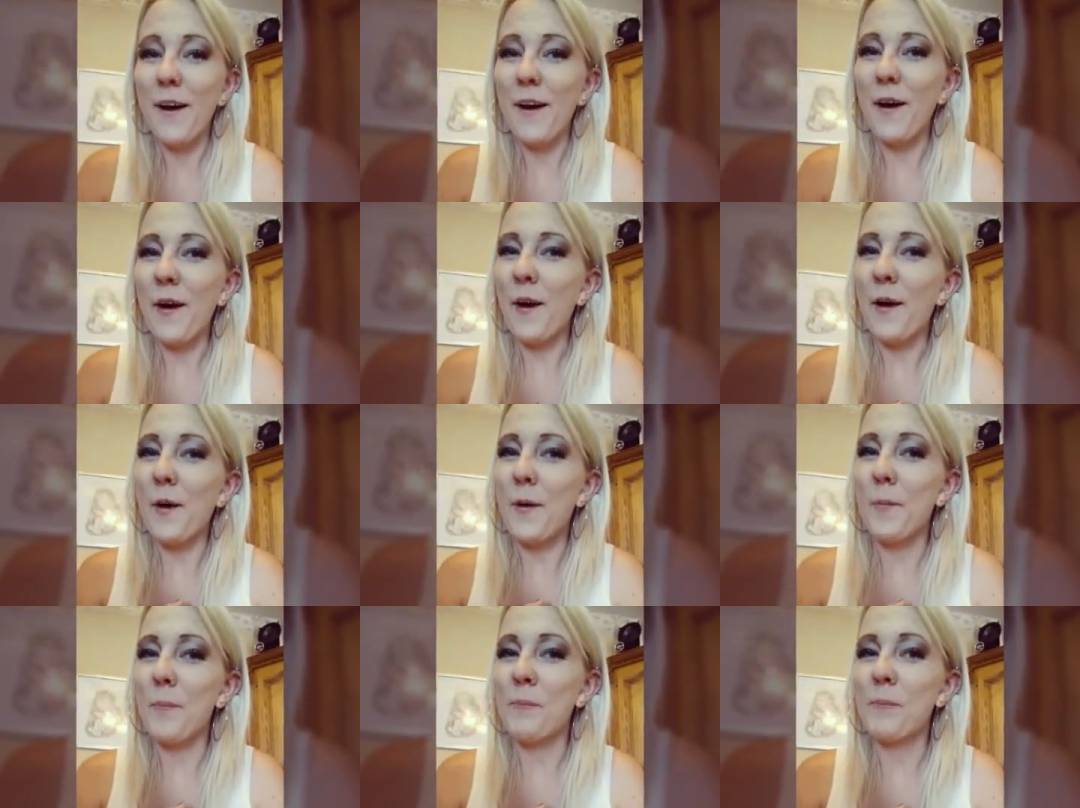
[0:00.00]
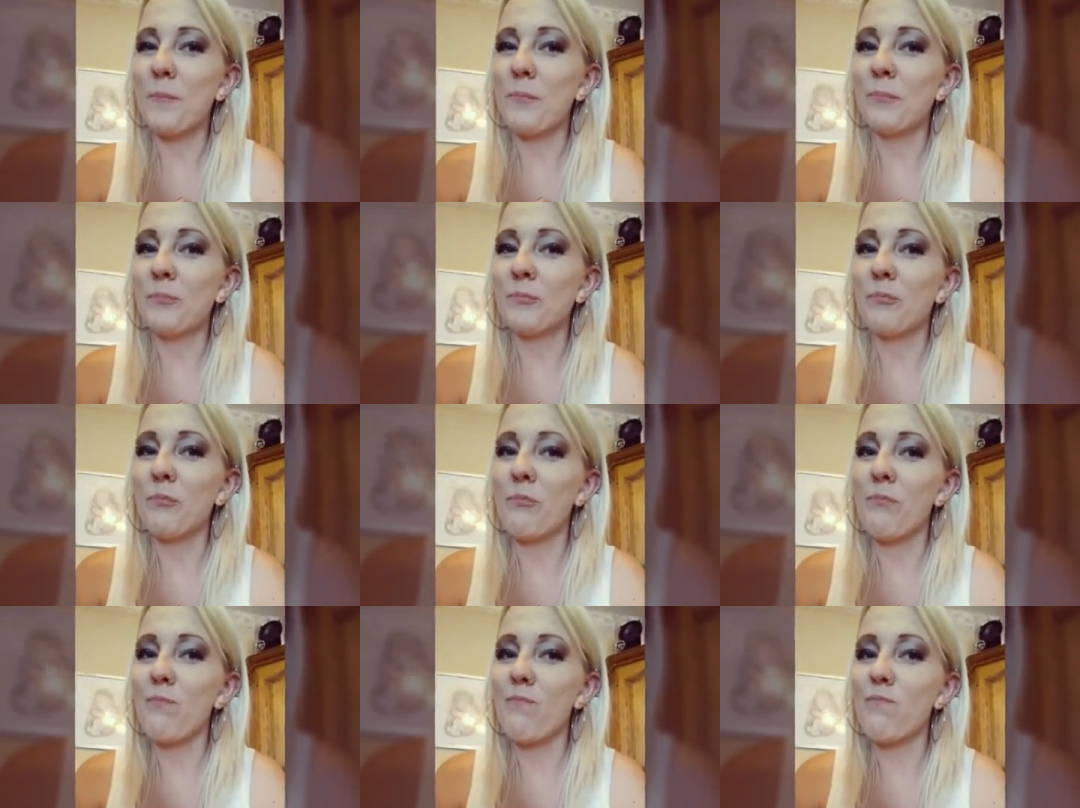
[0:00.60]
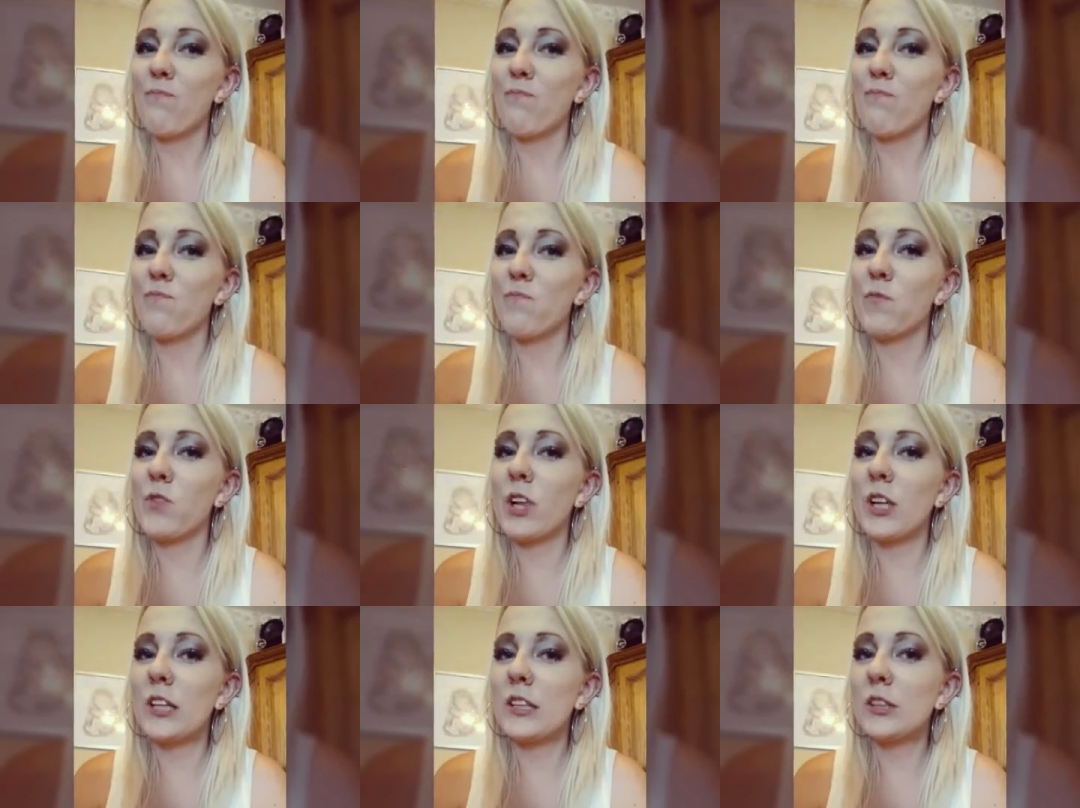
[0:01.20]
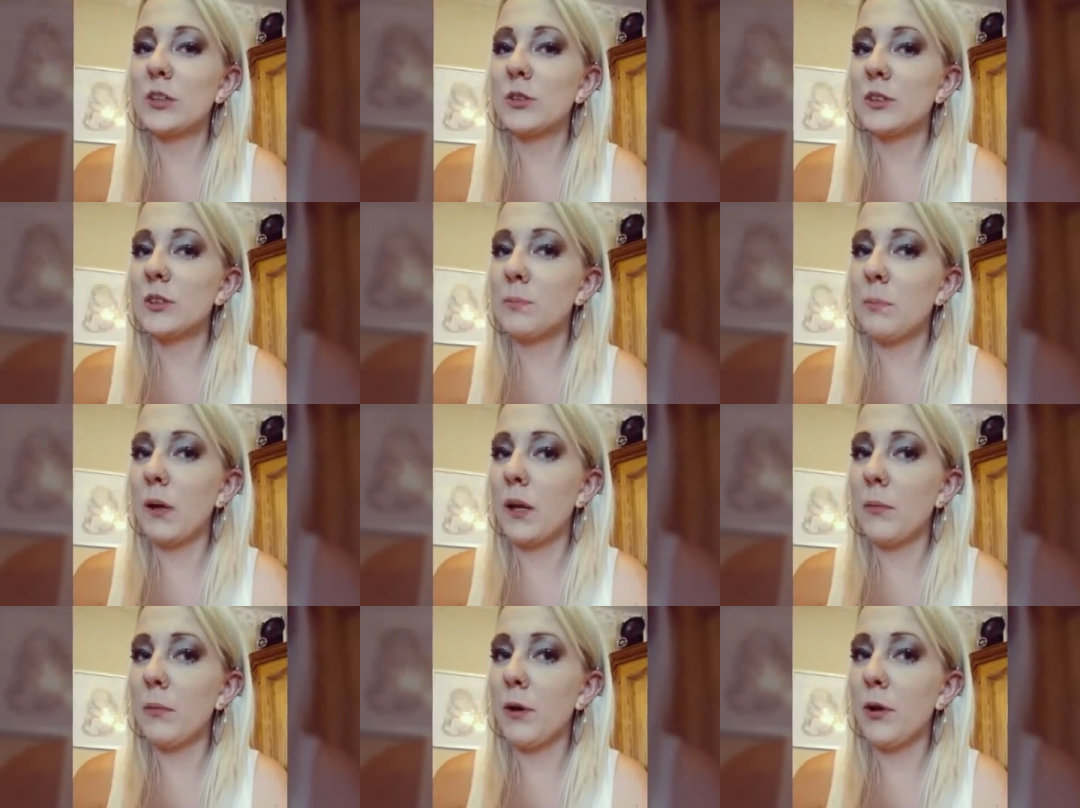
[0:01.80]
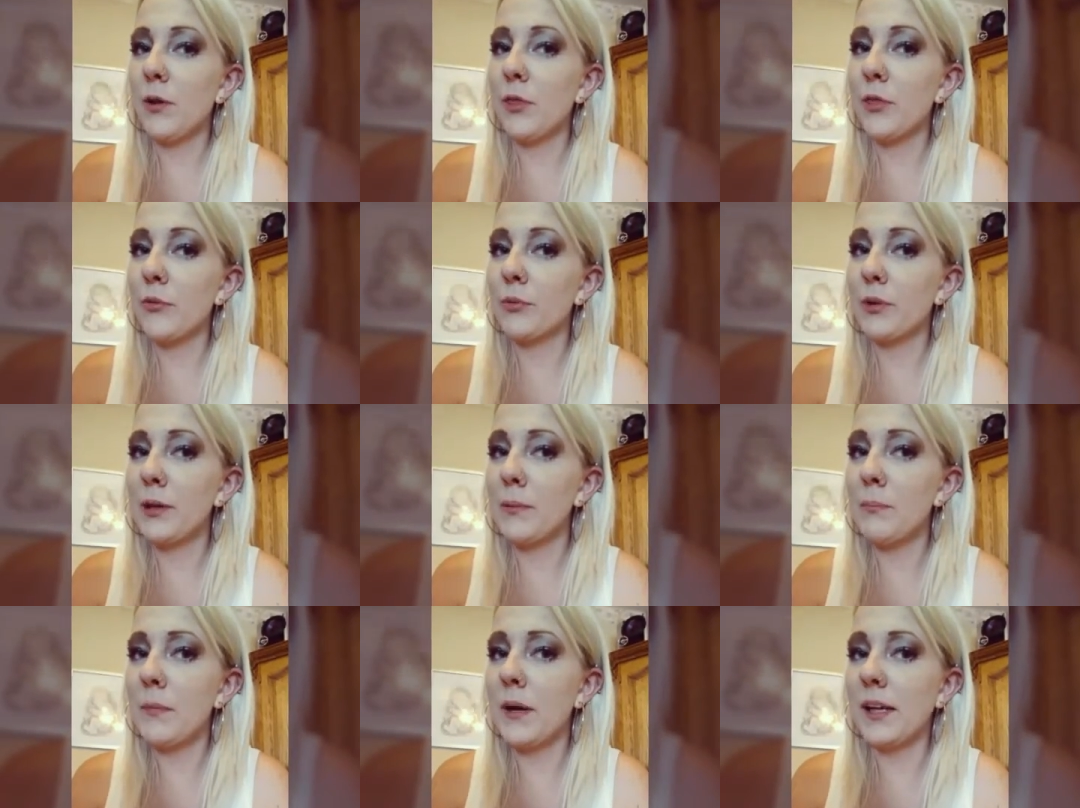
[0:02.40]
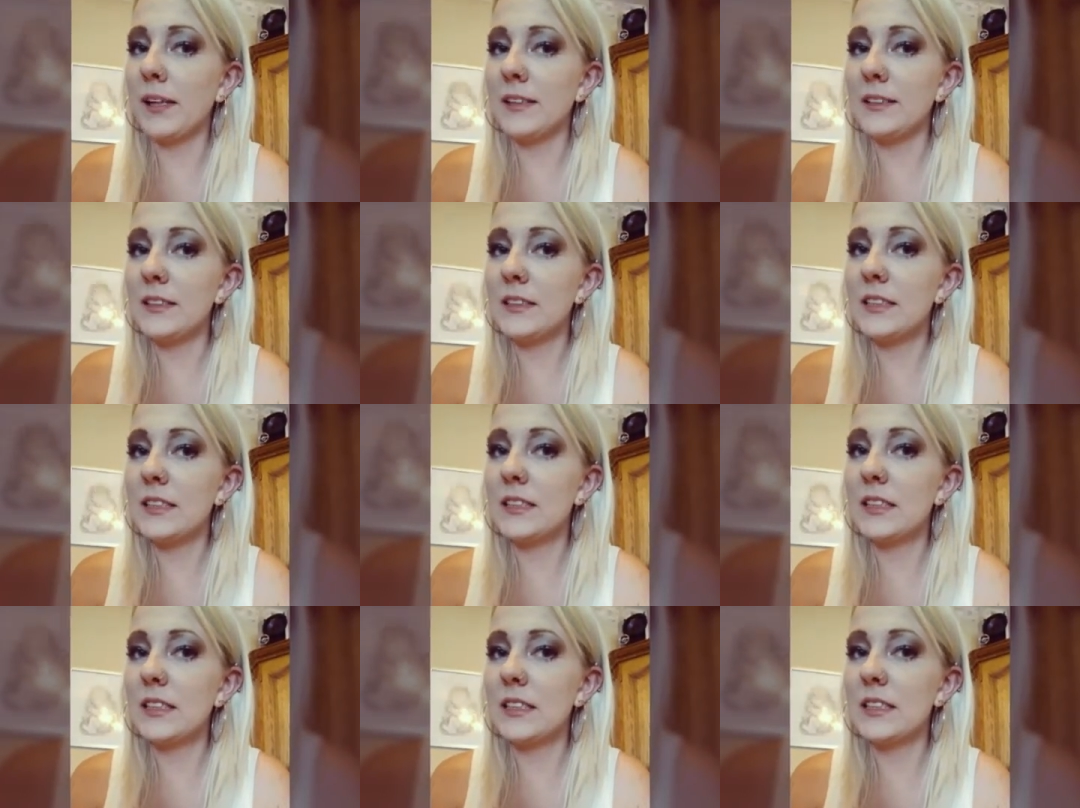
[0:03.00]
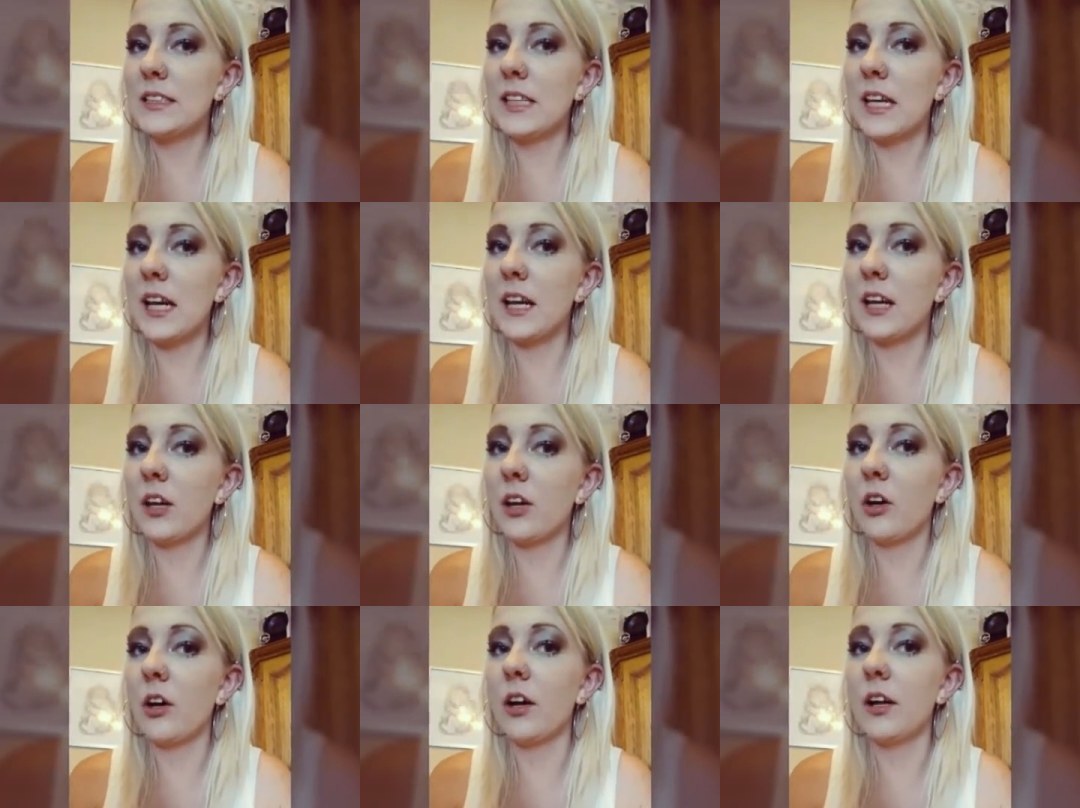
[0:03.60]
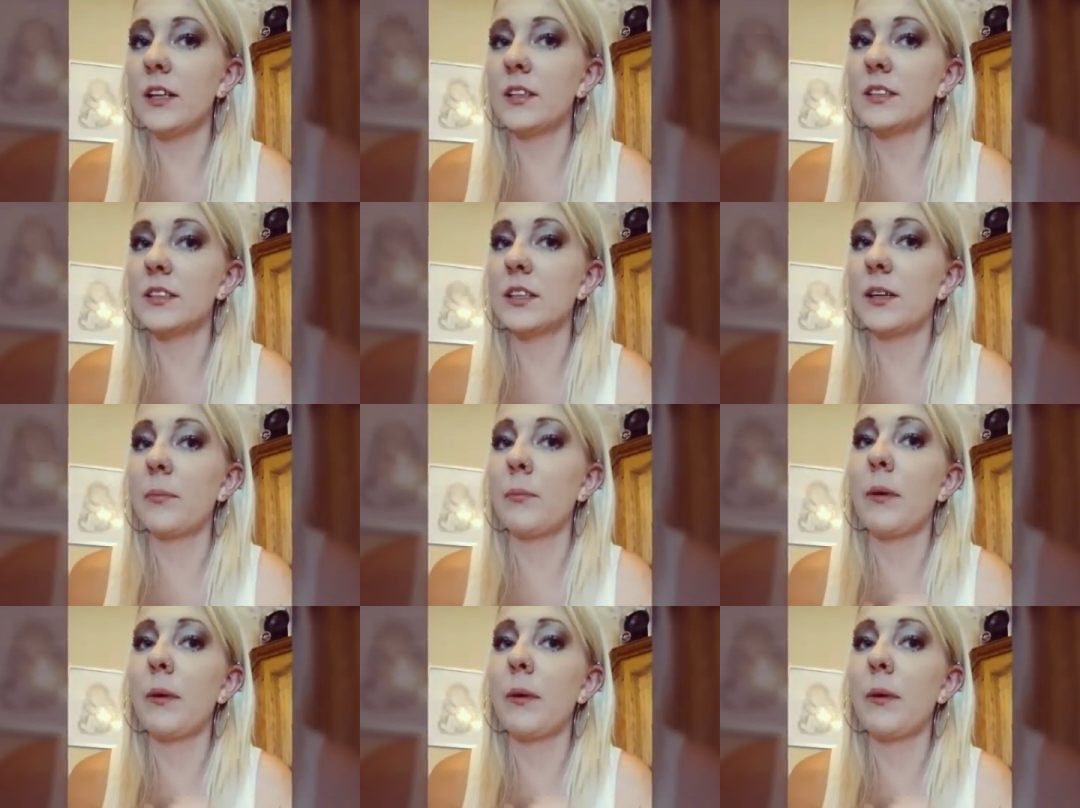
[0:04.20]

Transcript: Um, so it's been about three months since I got